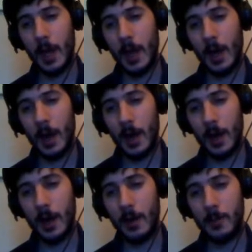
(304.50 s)

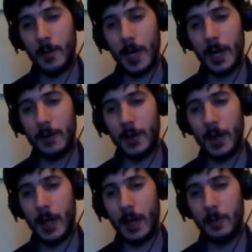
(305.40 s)
and after
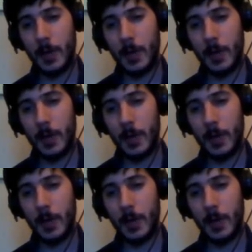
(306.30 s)
that, it